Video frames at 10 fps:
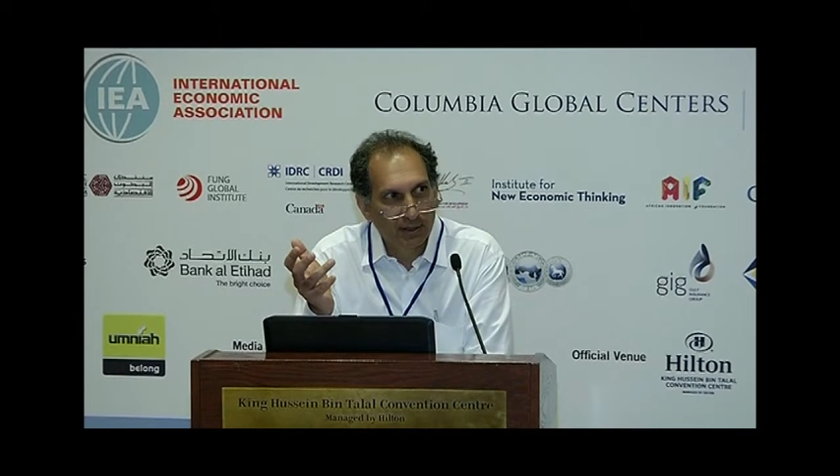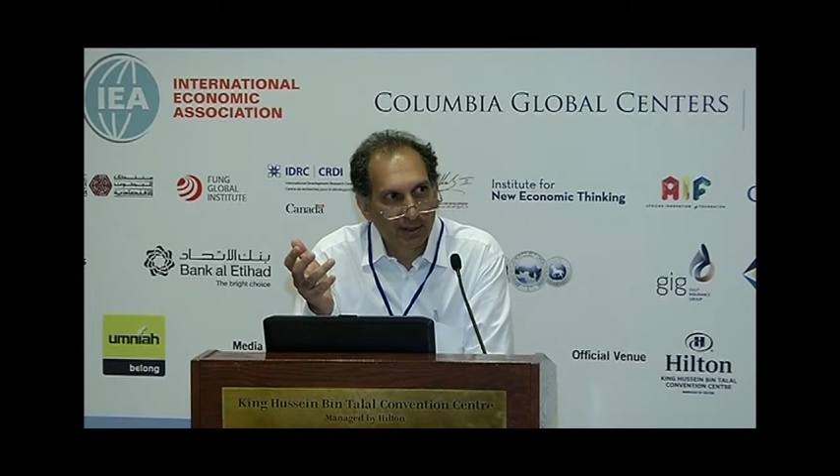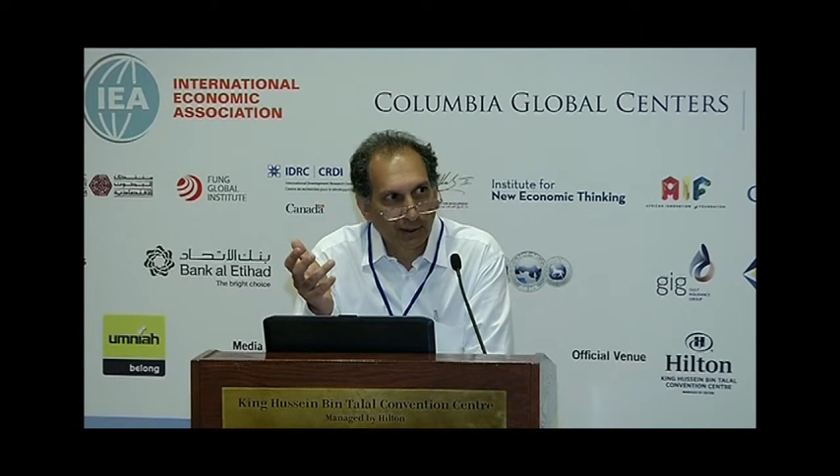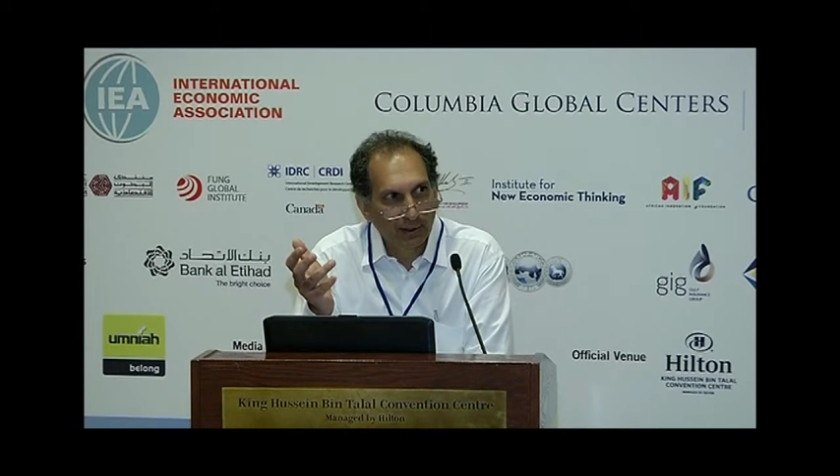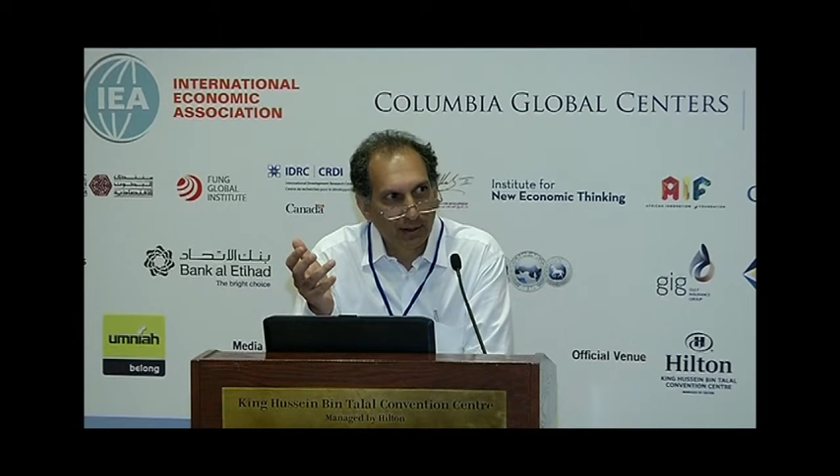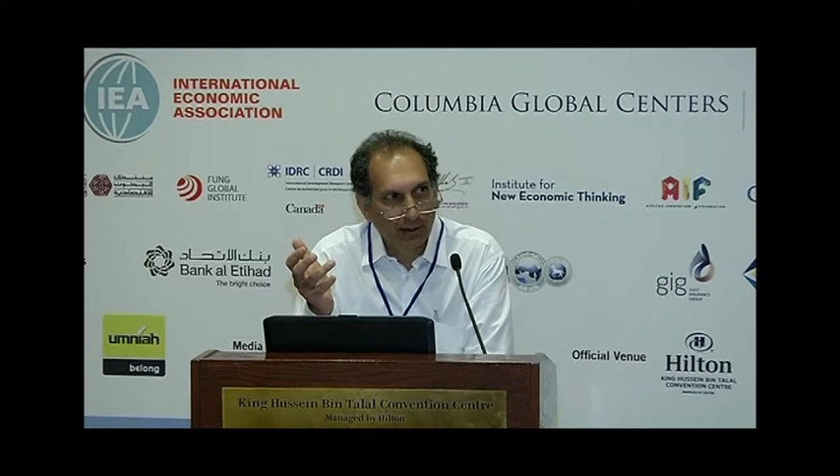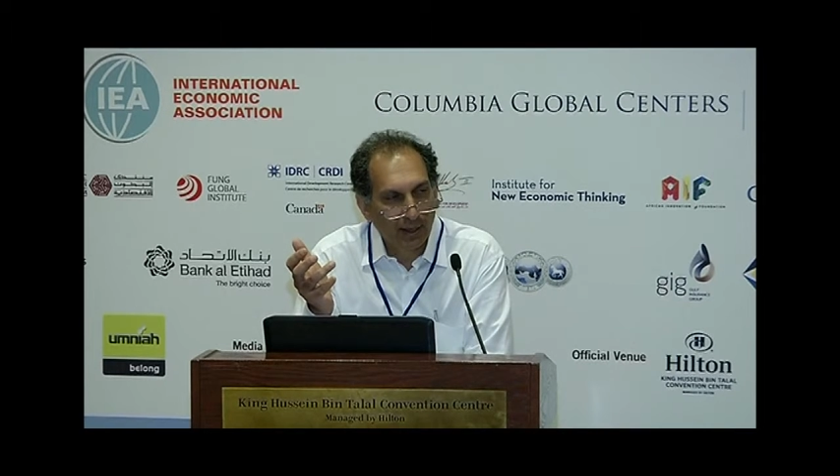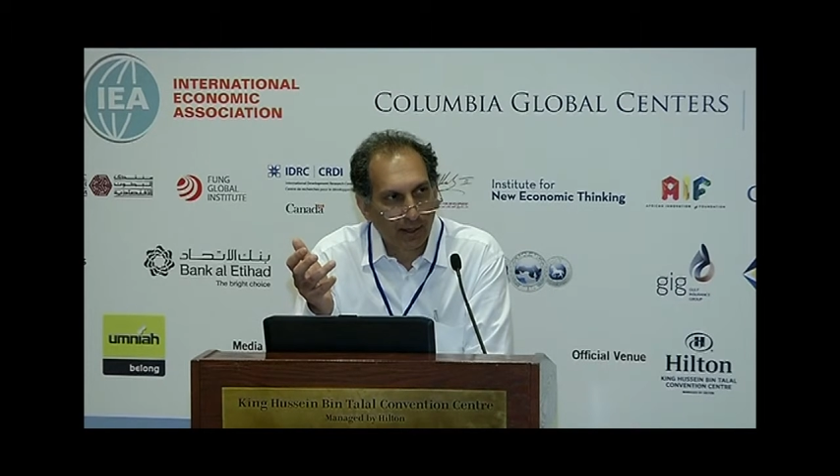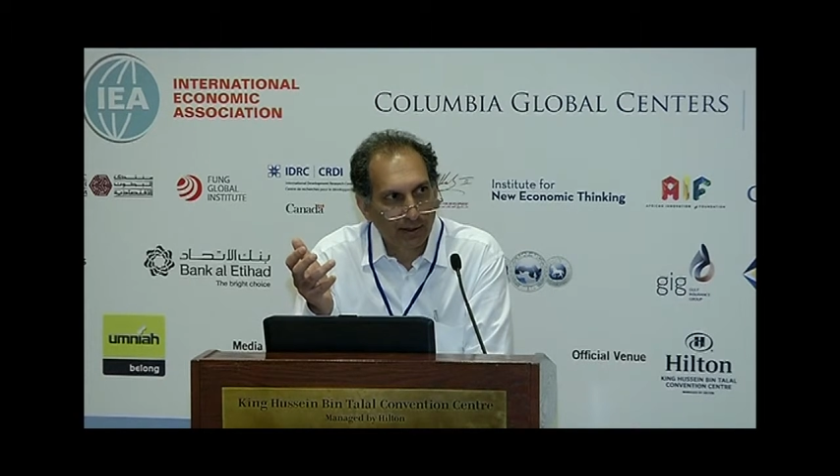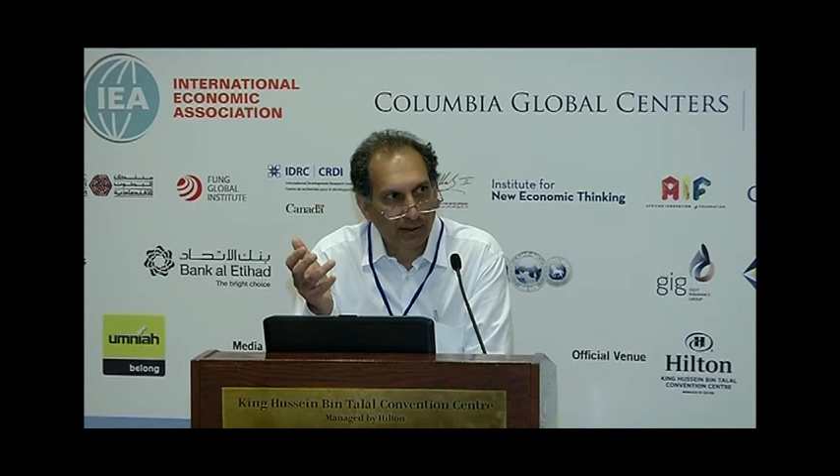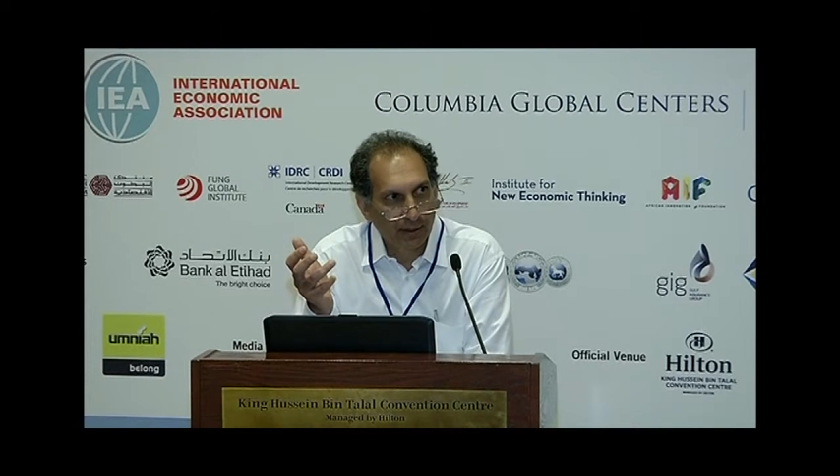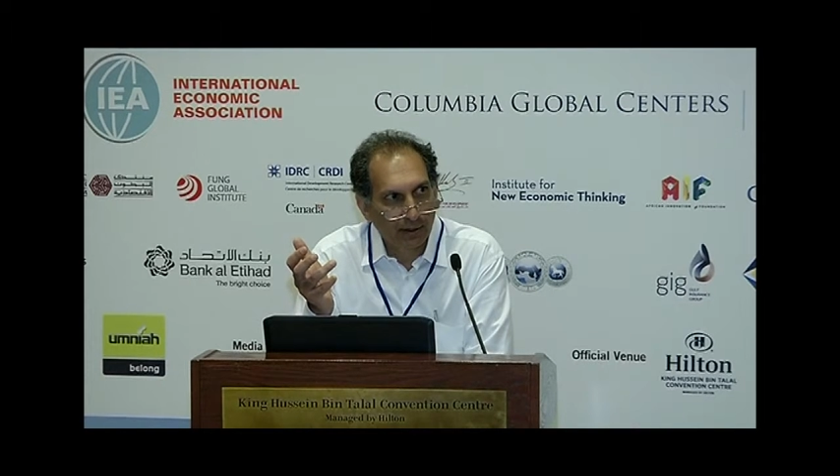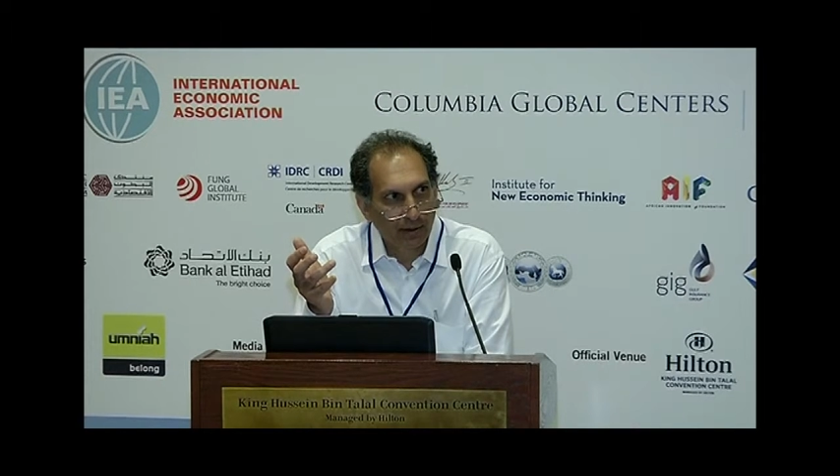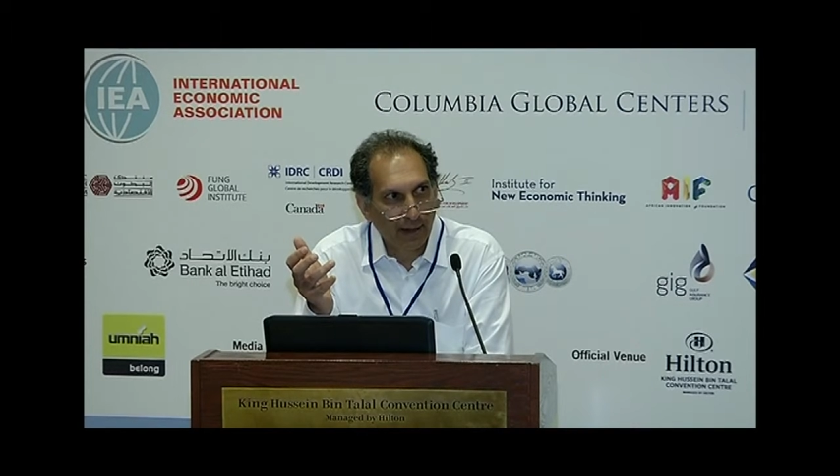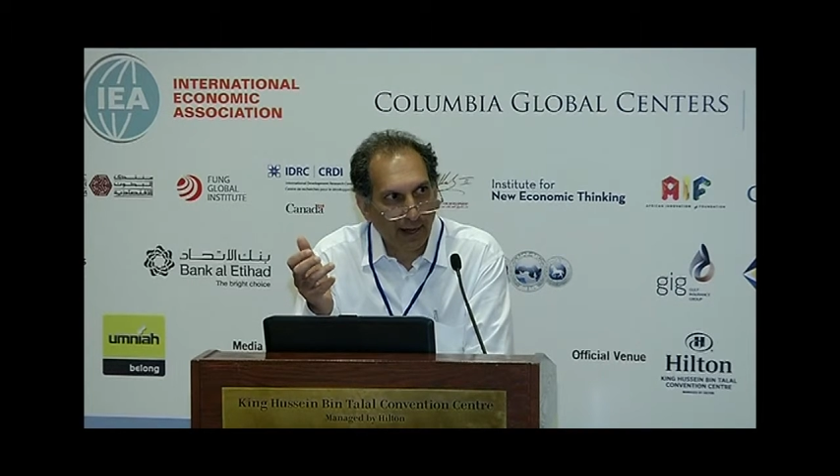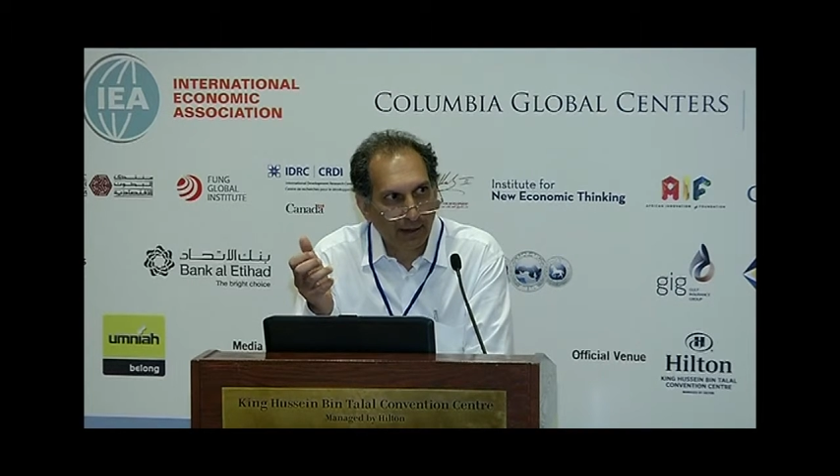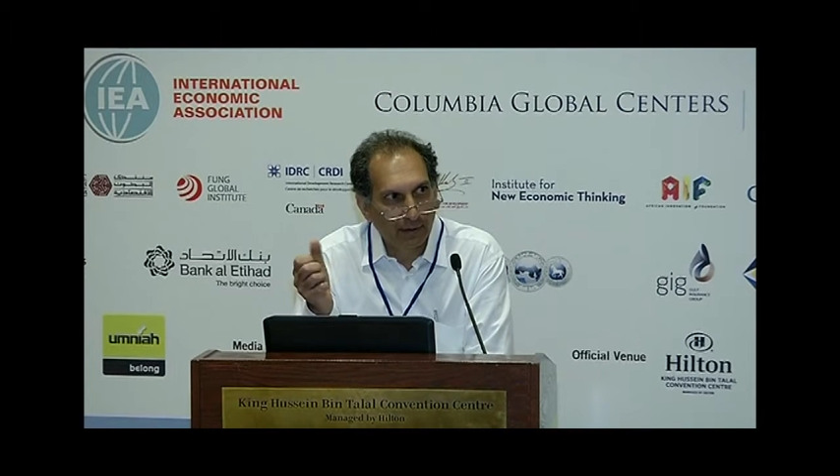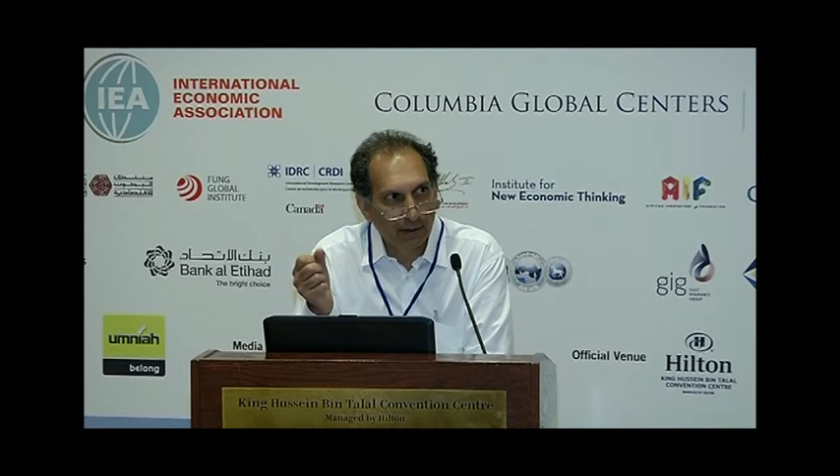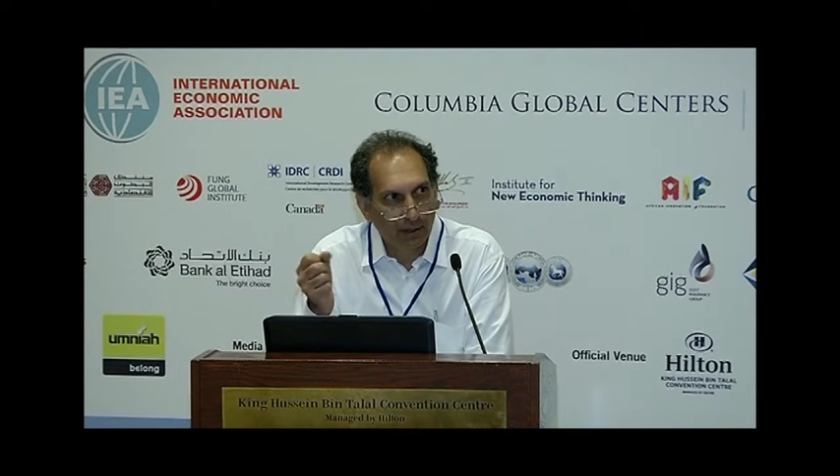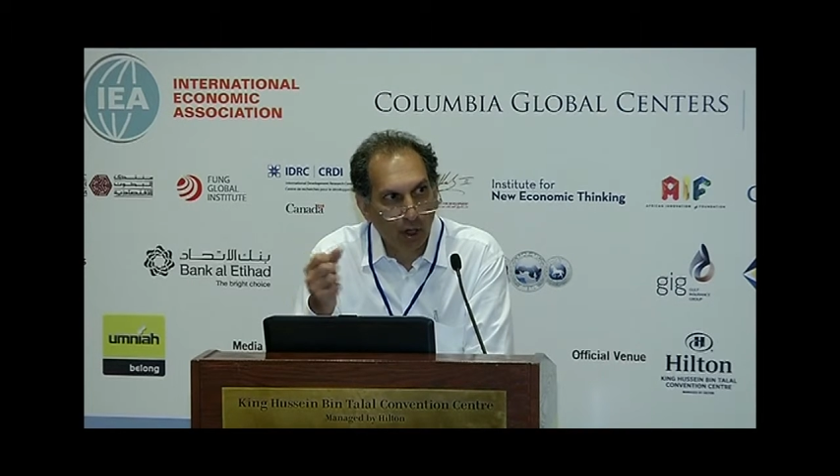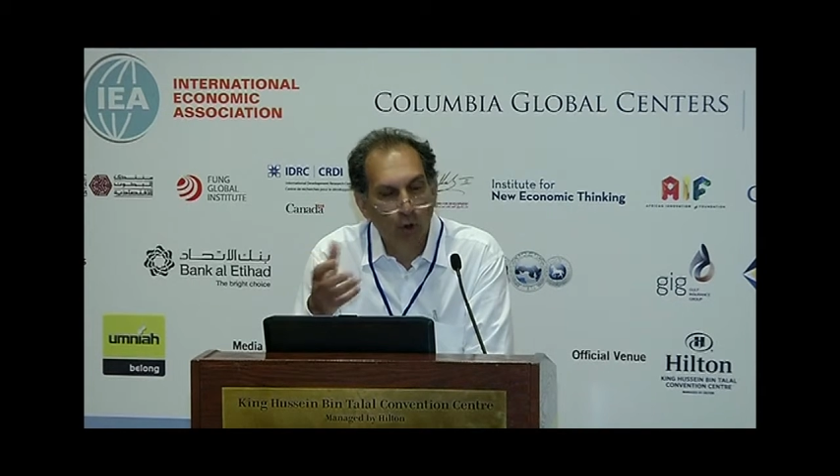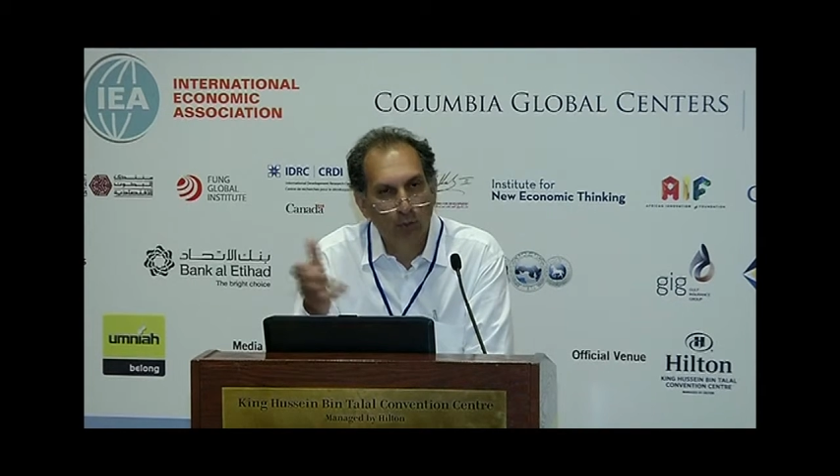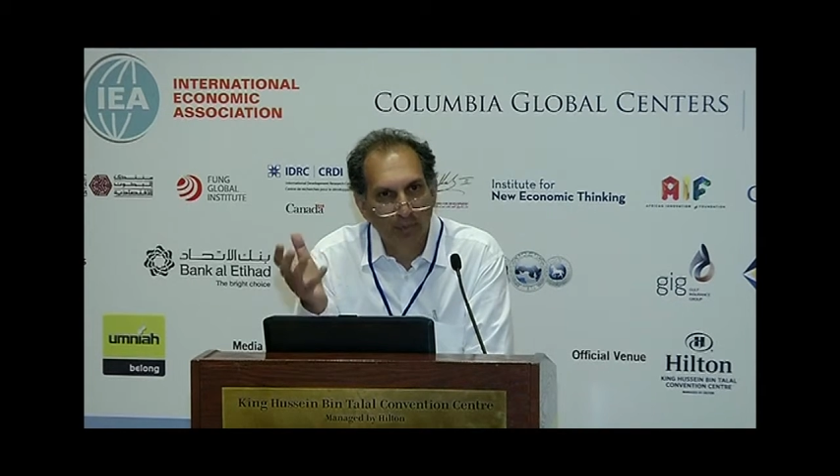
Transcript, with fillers: suddenly the idea that the whole